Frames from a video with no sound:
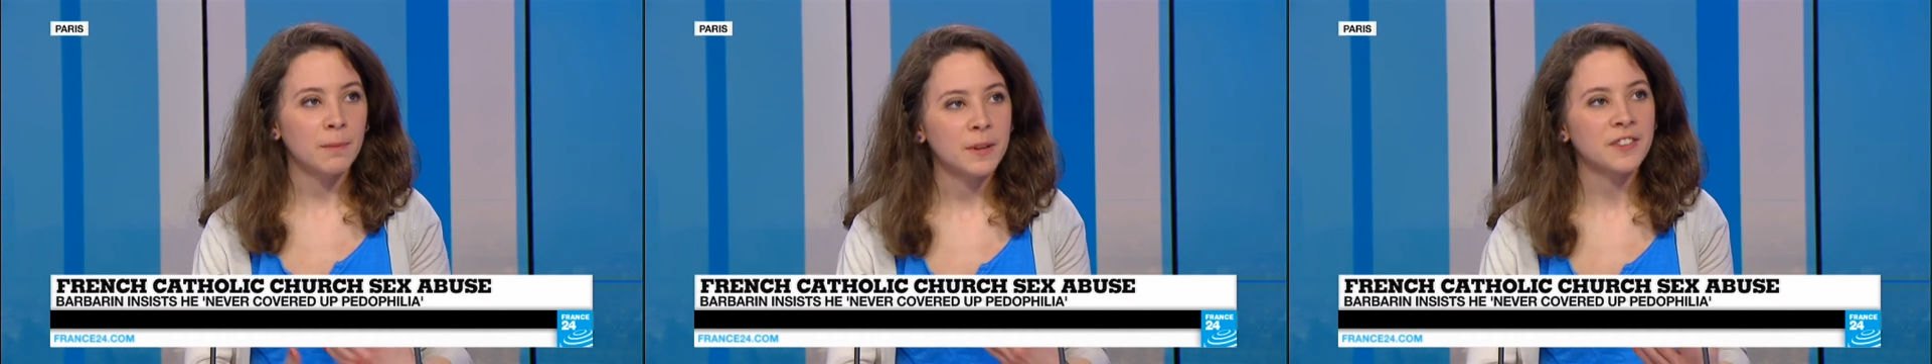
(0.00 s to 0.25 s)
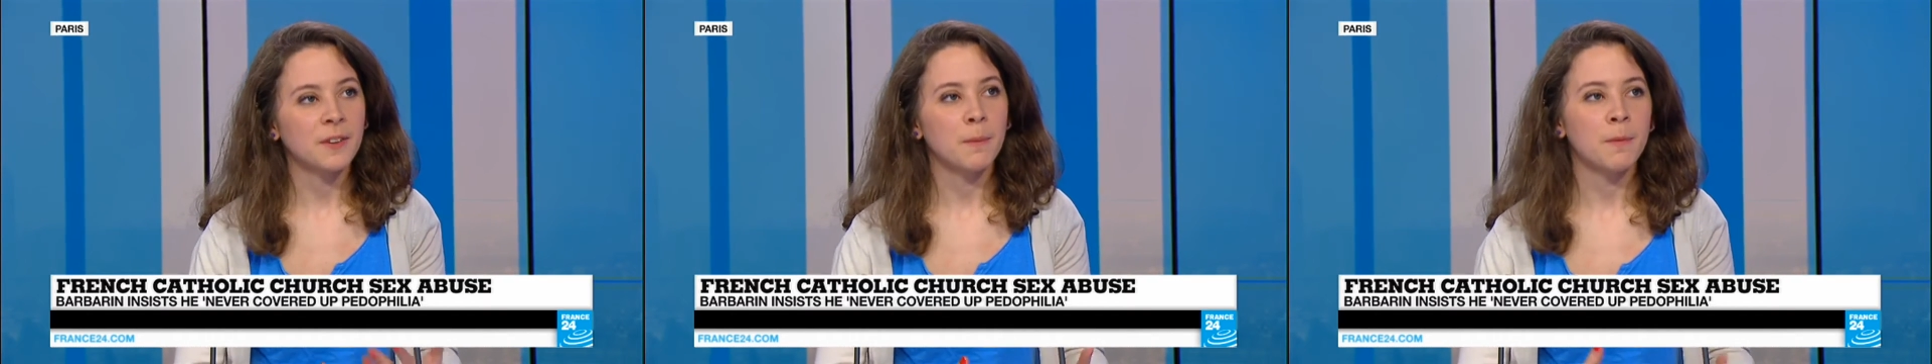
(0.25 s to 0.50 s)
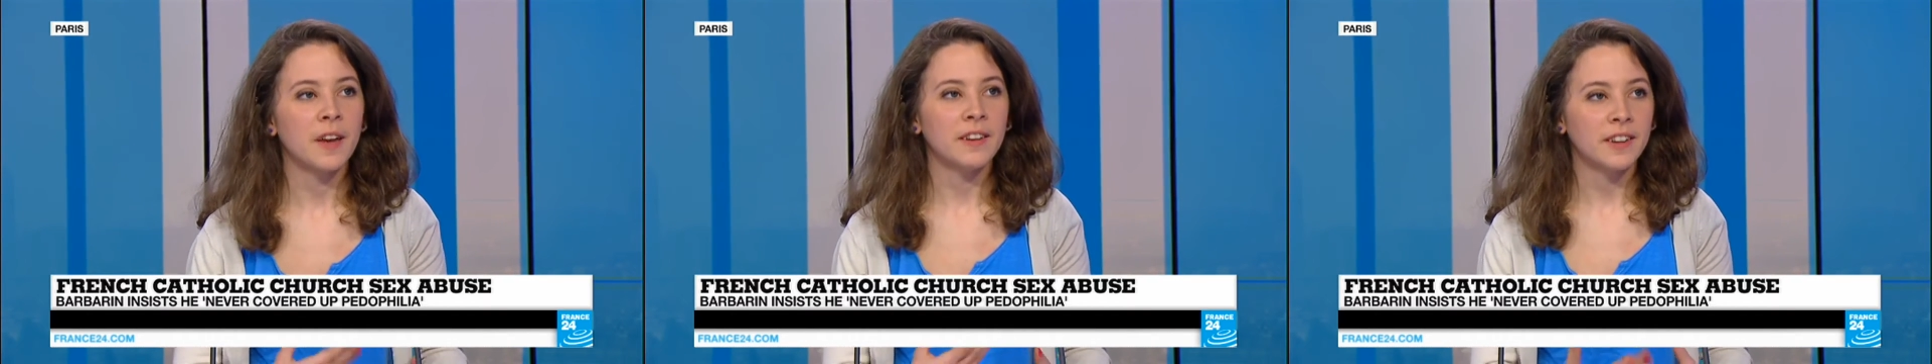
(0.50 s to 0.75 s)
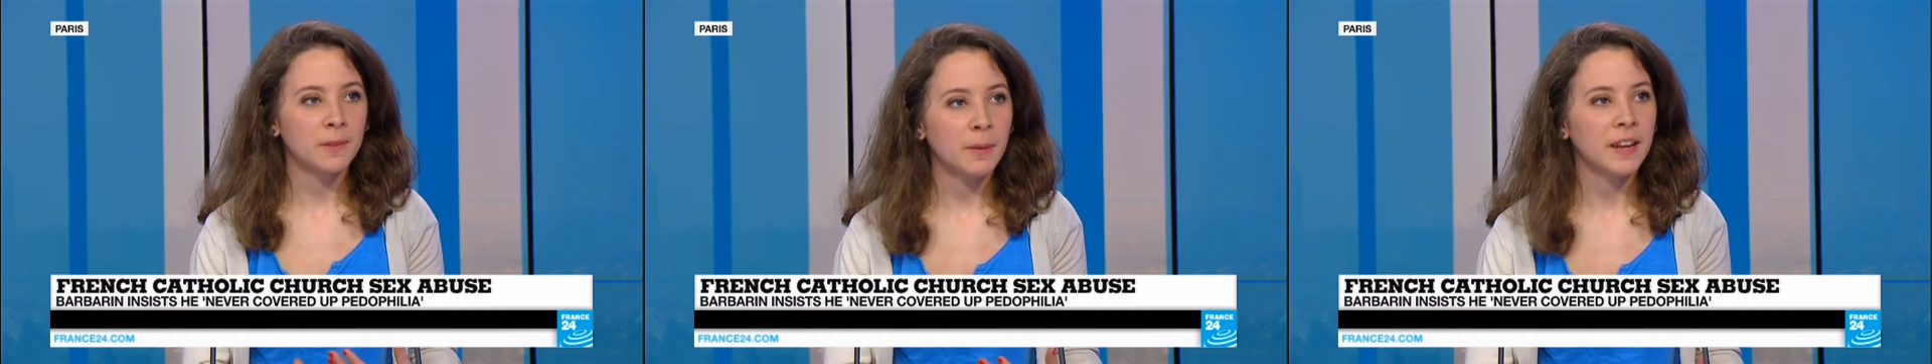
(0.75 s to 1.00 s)
bishop then
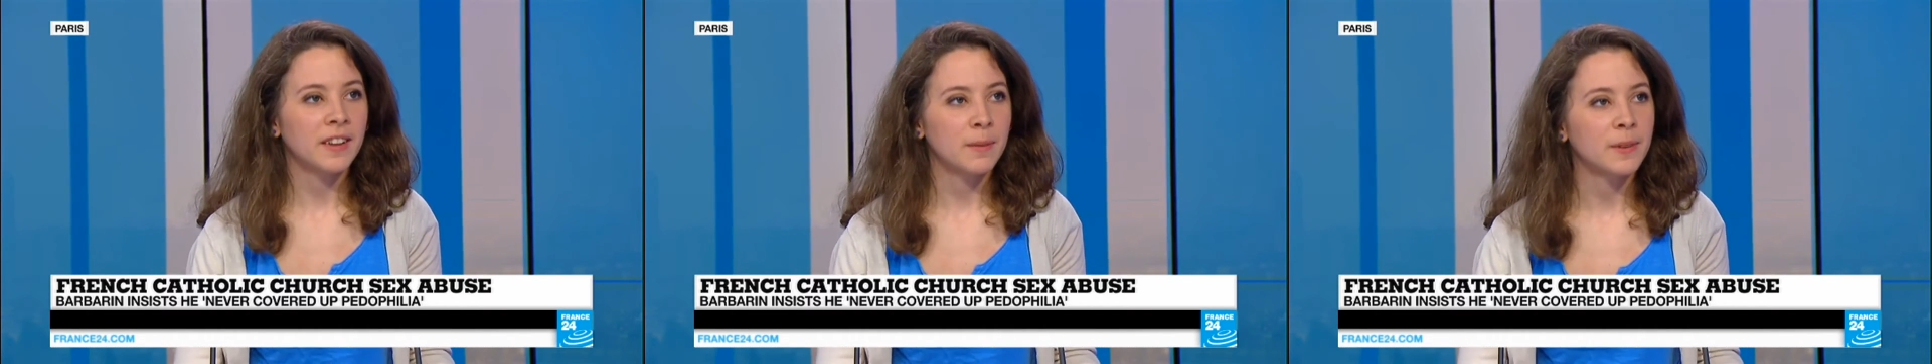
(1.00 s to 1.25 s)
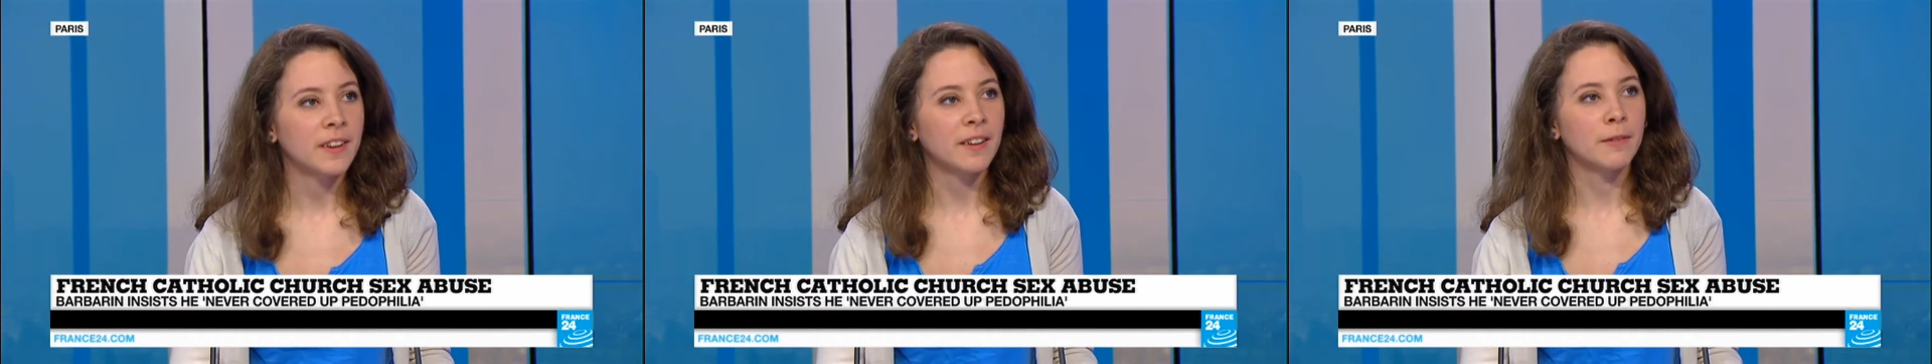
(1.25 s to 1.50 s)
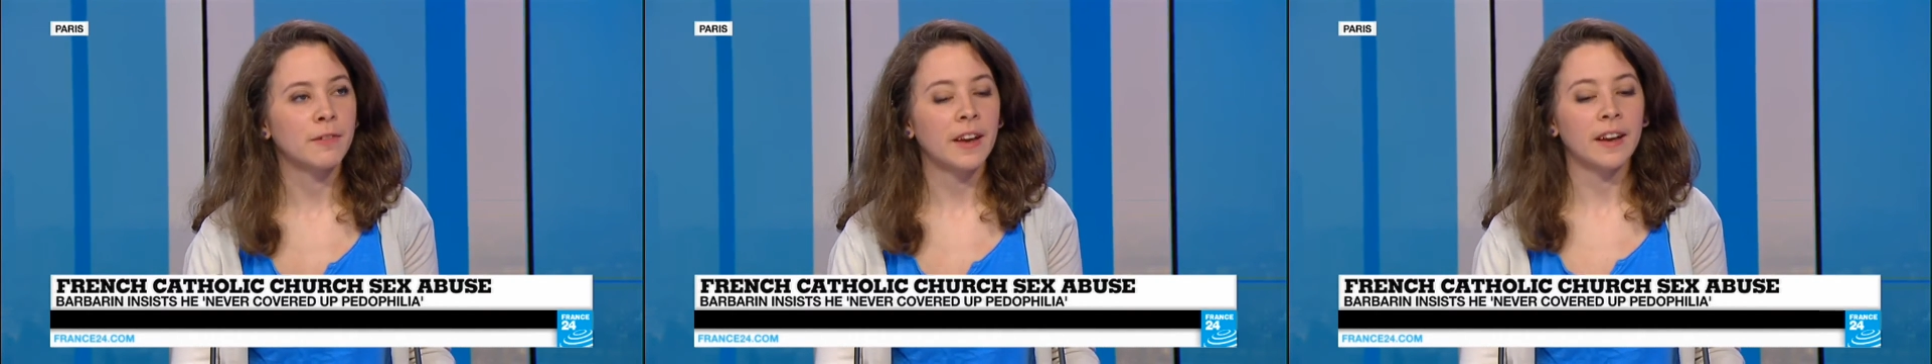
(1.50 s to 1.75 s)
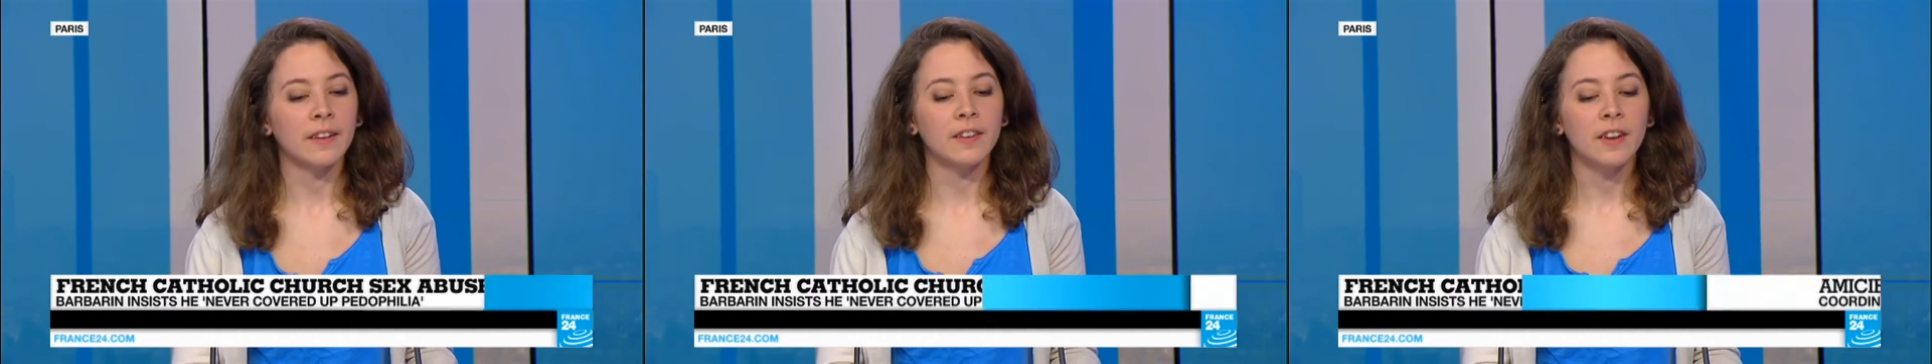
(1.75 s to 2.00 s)
explained himself,
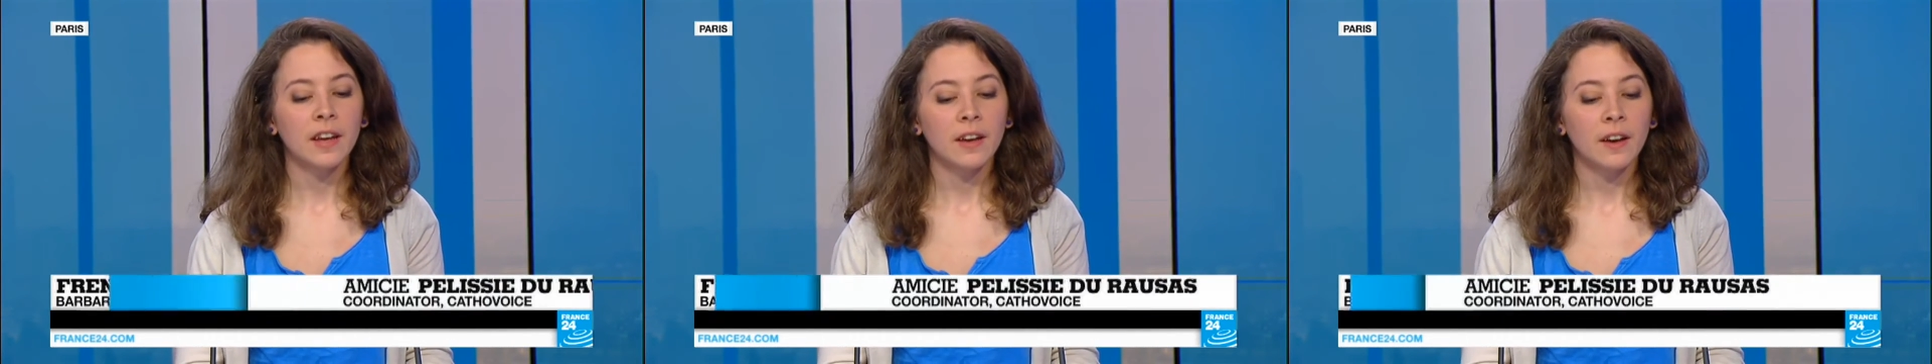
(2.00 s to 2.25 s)
and